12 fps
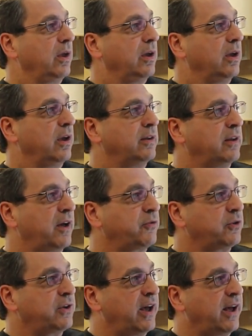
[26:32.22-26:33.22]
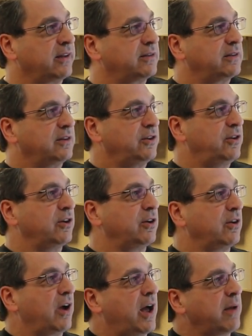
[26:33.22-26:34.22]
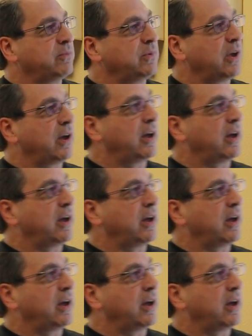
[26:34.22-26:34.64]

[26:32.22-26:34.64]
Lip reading: And after that, here I'm